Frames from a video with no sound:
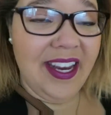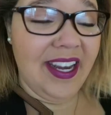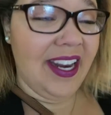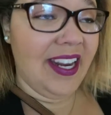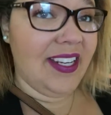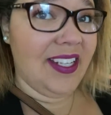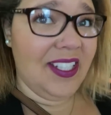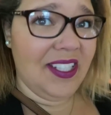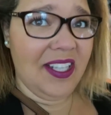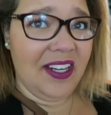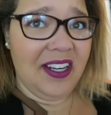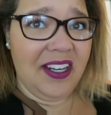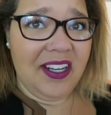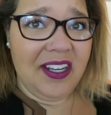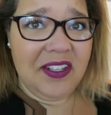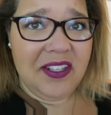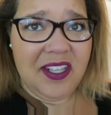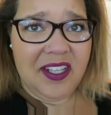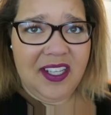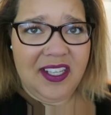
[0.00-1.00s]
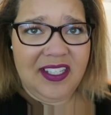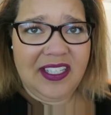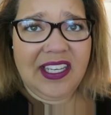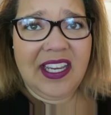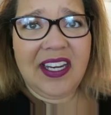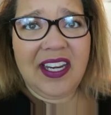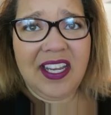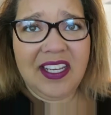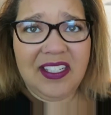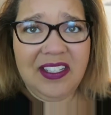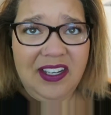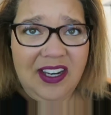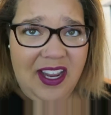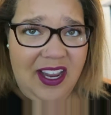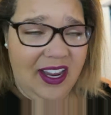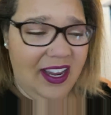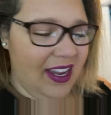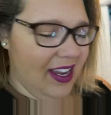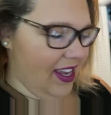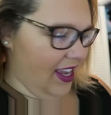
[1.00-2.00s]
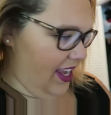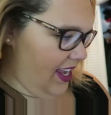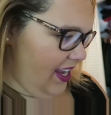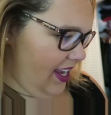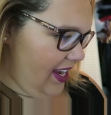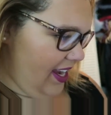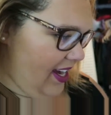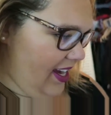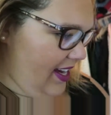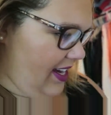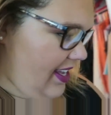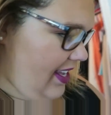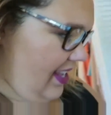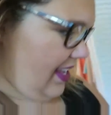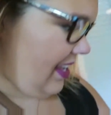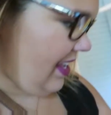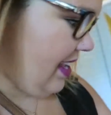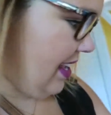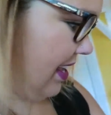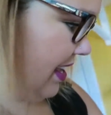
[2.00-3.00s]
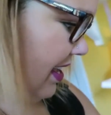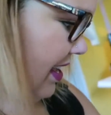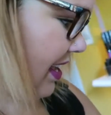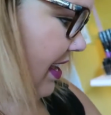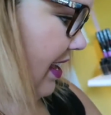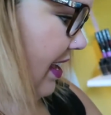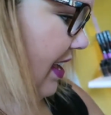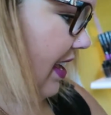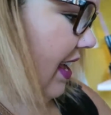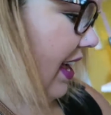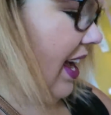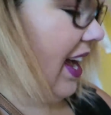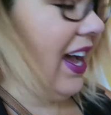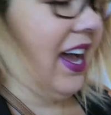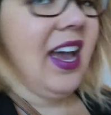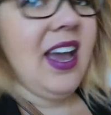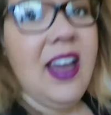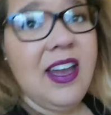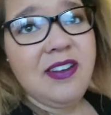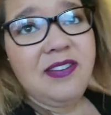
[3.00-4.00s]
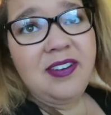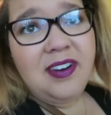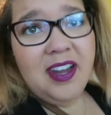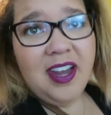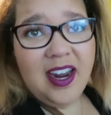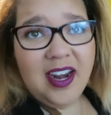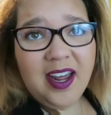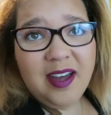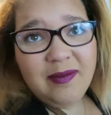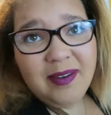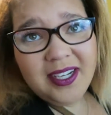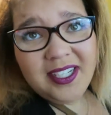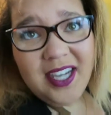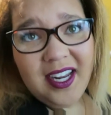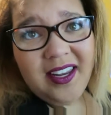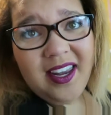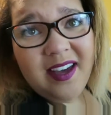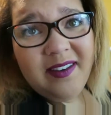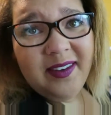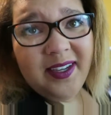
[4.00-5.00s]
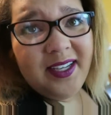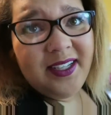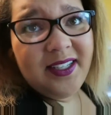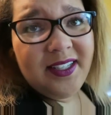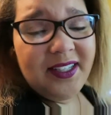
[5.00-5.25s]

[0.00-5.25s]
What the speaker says: And I just started using this again yesterday, and I forgot how much I love it.